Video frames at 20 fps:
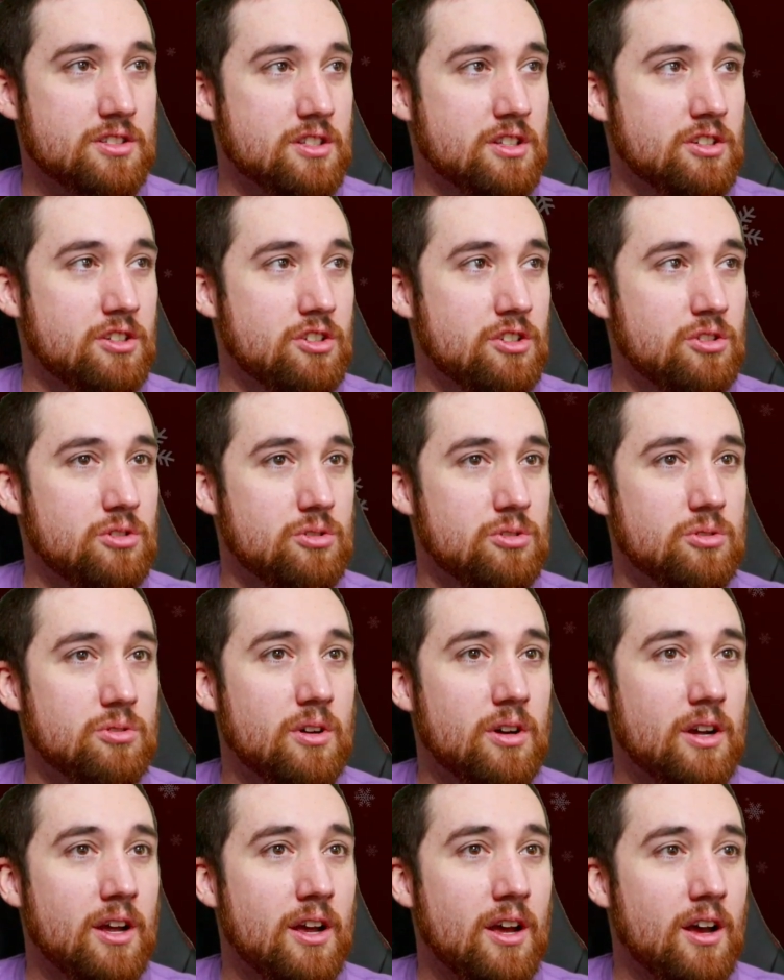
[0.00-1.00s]
the new,
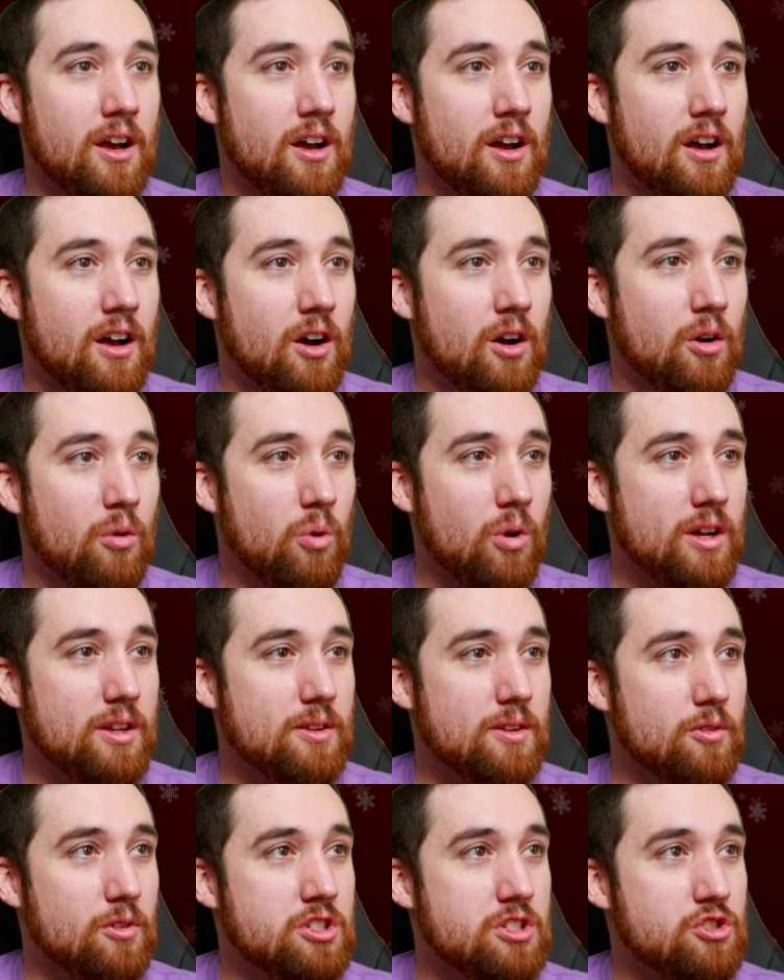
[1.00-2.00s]
what
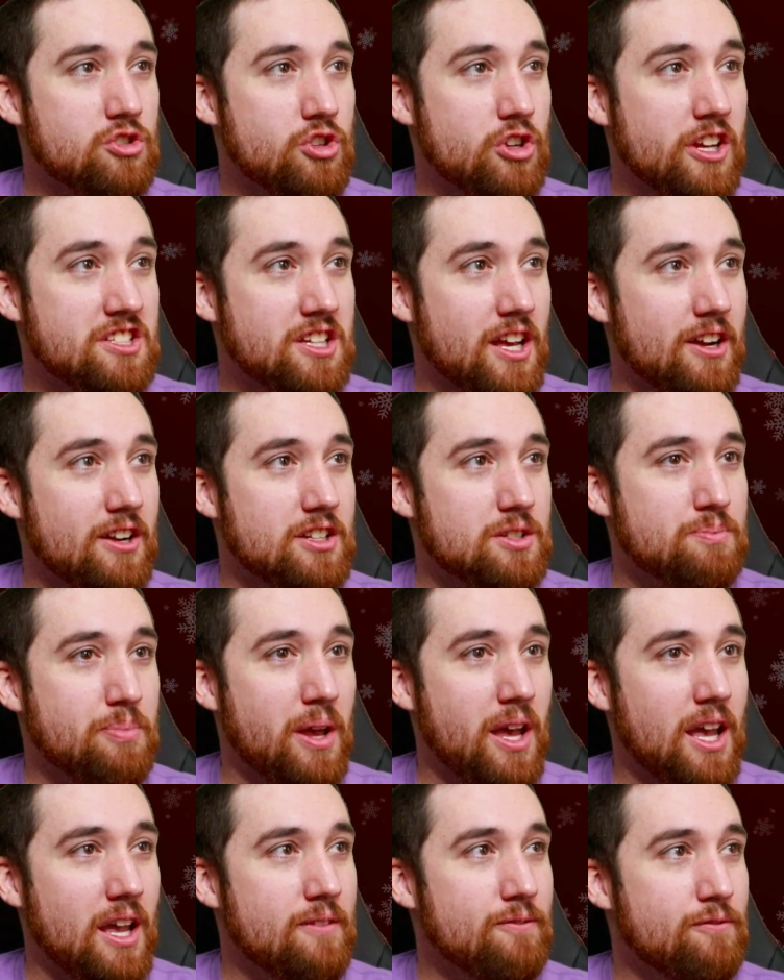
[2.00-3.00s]
sticks out as
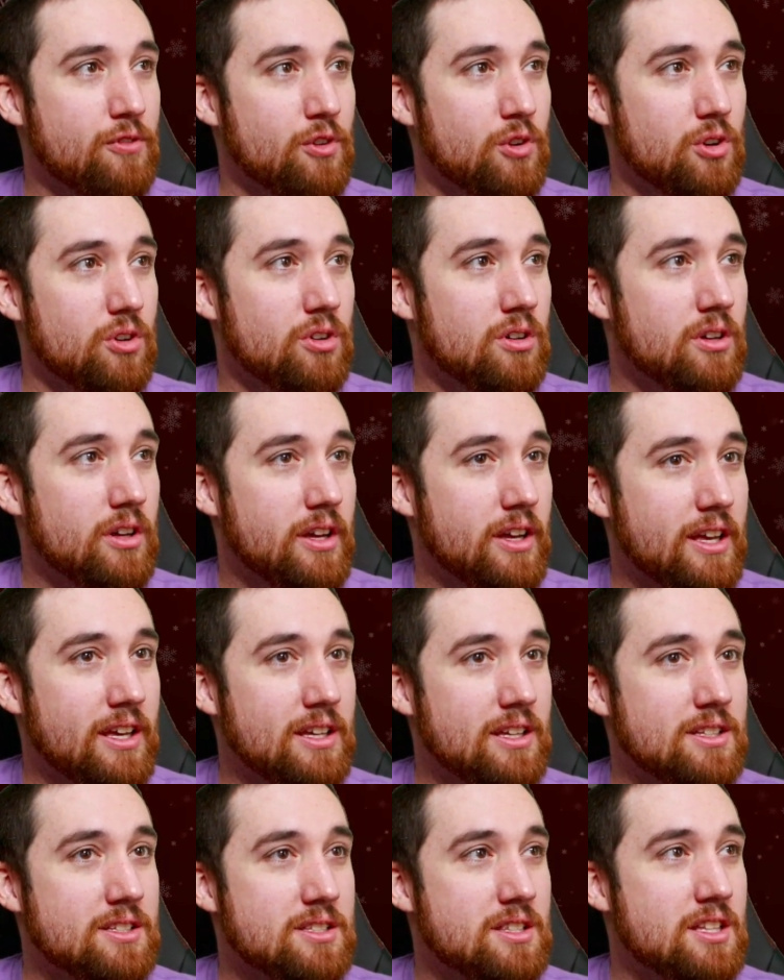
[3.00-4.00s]
painful
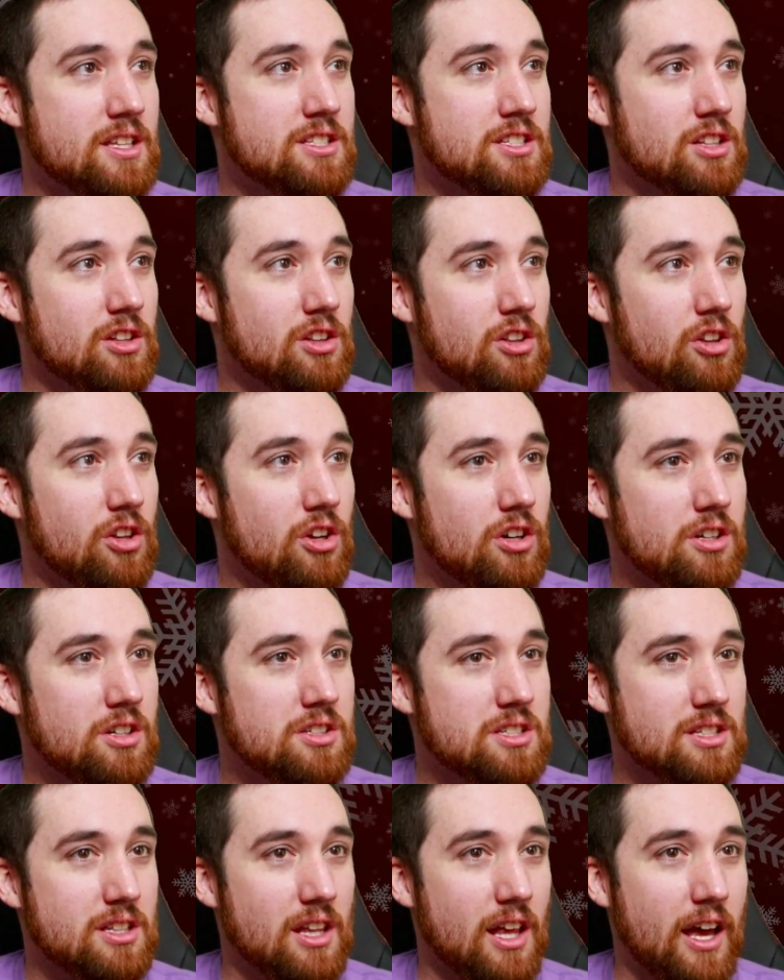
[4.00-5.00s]
is this
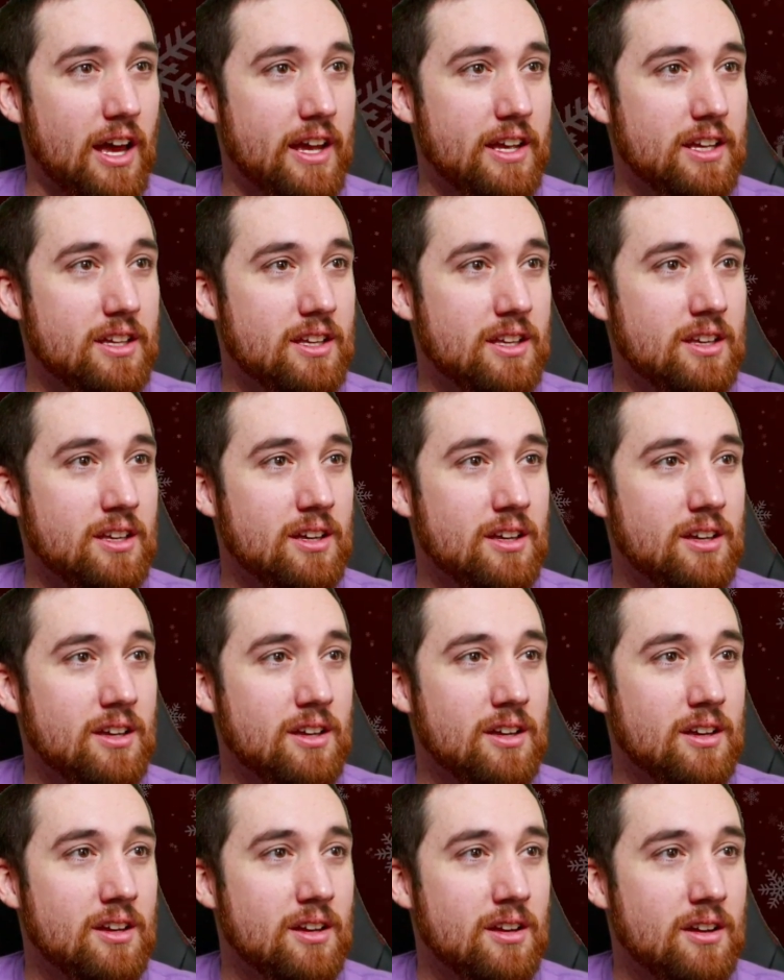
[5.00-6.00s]
looks like
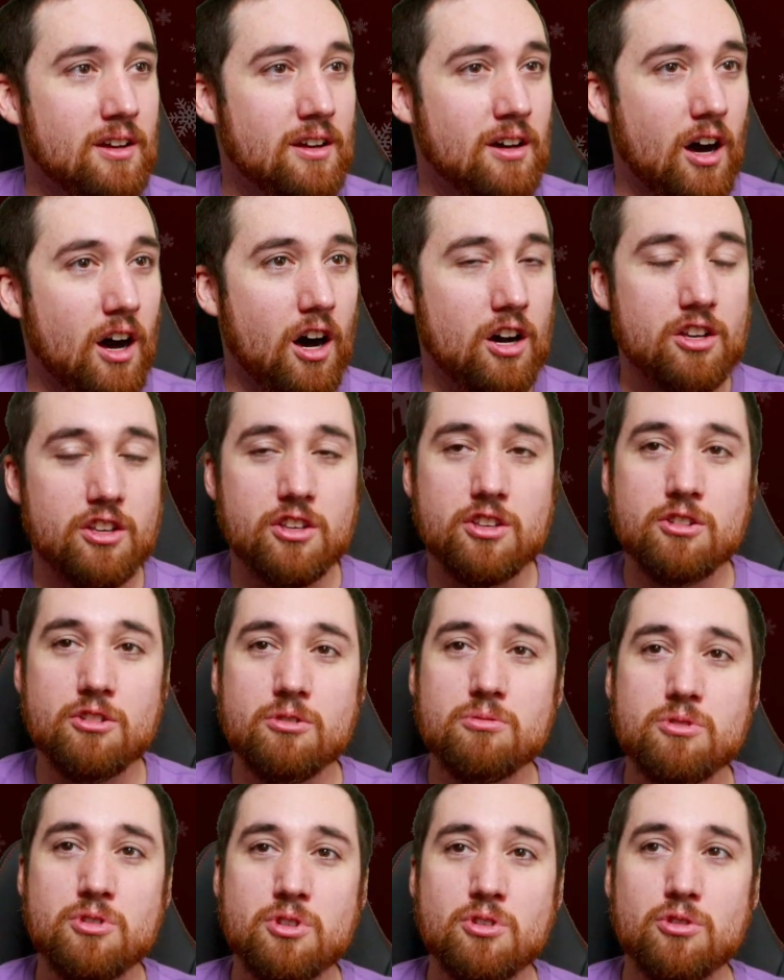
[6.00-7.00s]
a
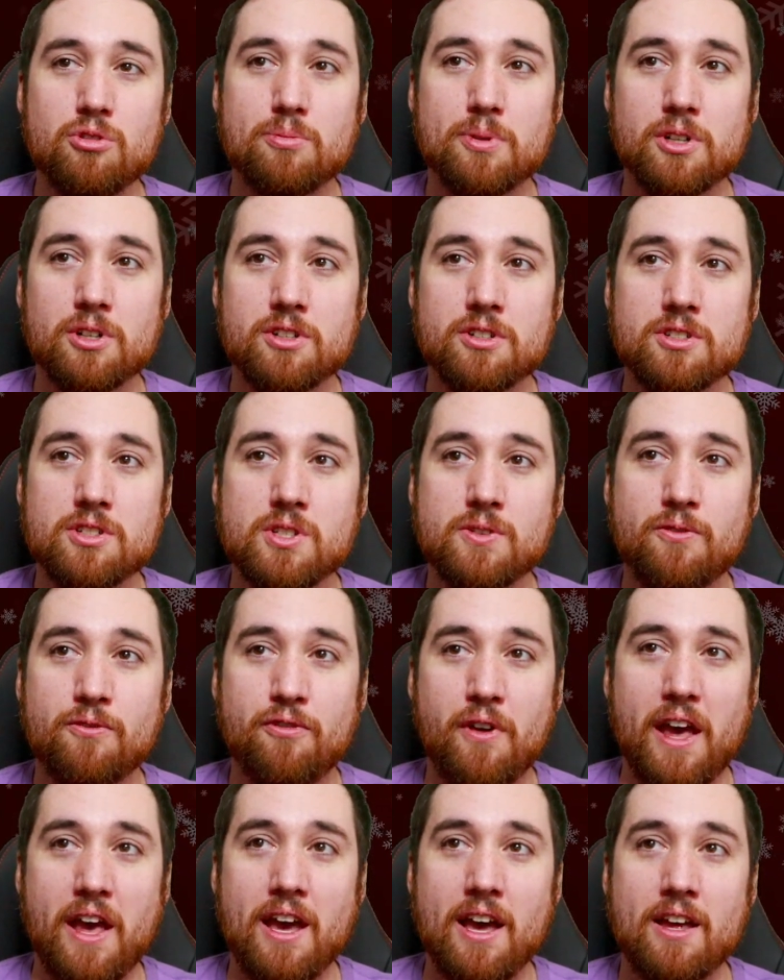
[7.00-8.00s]
YouTuber's
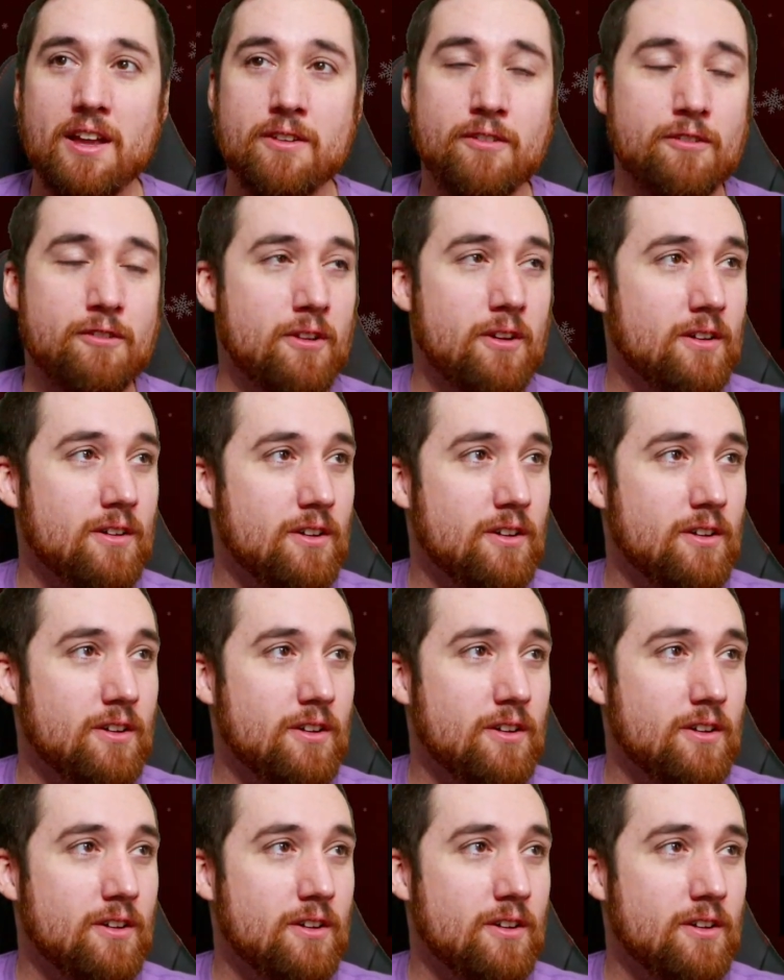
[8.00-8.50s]
fan